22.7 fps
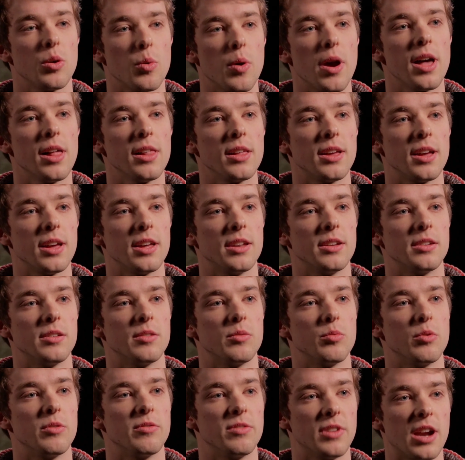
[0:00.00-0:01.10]
well, and
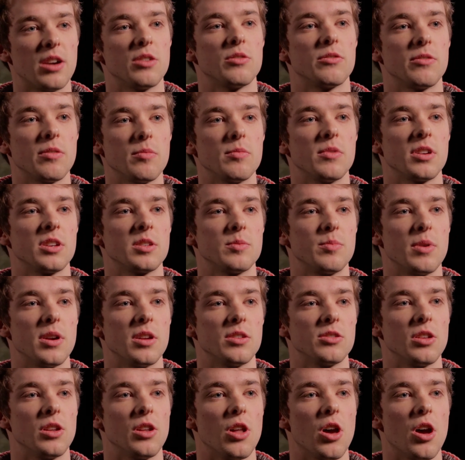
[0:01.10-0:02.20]
we've learned from the
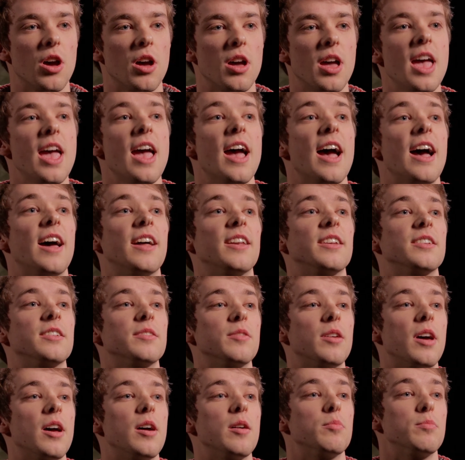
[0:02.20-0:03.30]
experience a lot. And
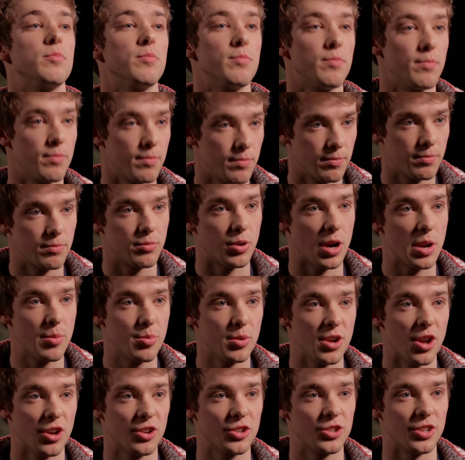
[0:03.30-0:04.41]

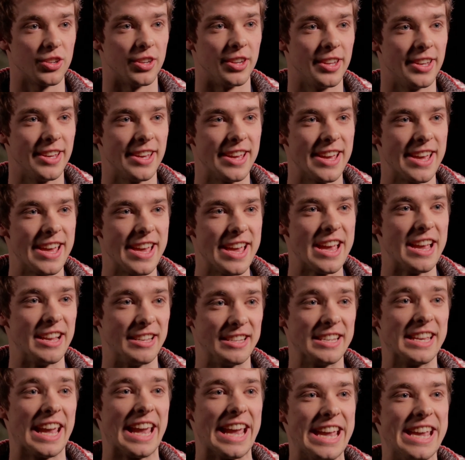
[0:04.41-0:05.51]
pre-production is
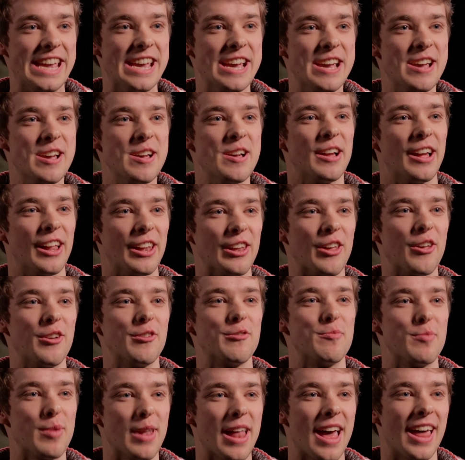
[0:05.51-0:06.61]
key. A lot
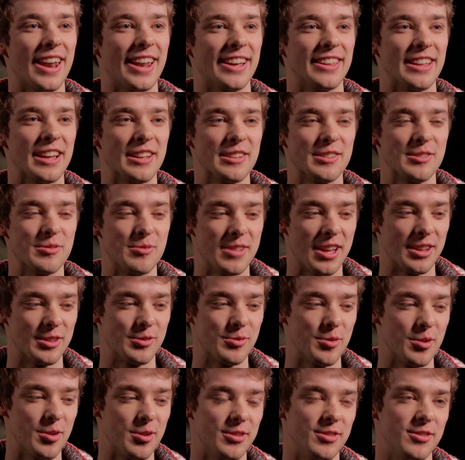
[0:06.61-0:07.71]
of planning, that's
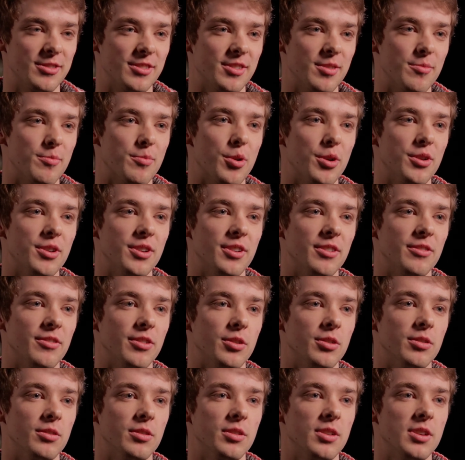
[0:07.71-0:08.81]
what's important
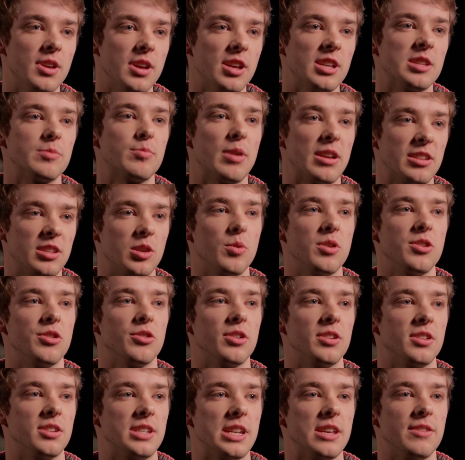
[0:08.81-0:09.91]
for, especially when you're
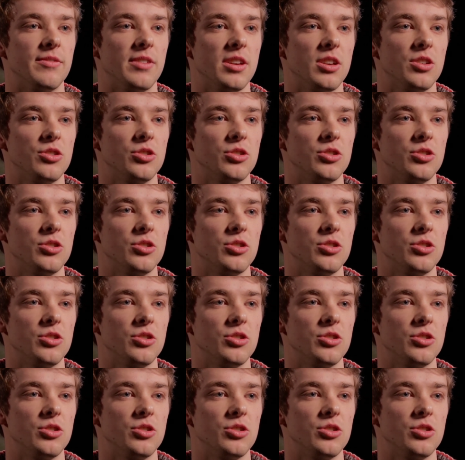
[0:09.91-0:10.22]
in a TV